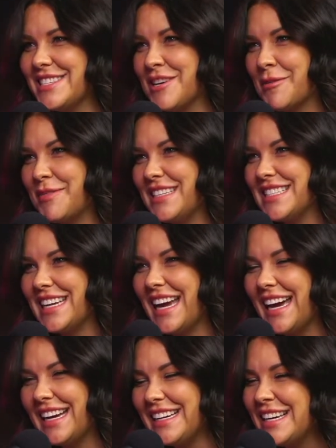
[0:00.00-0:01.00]
topic
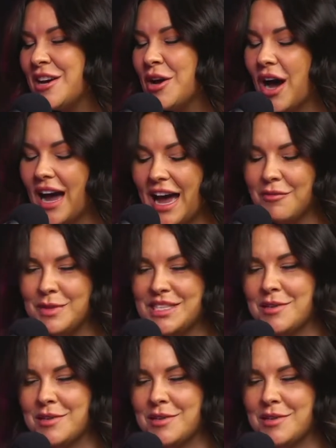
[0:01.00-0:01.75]
today. I have Mr.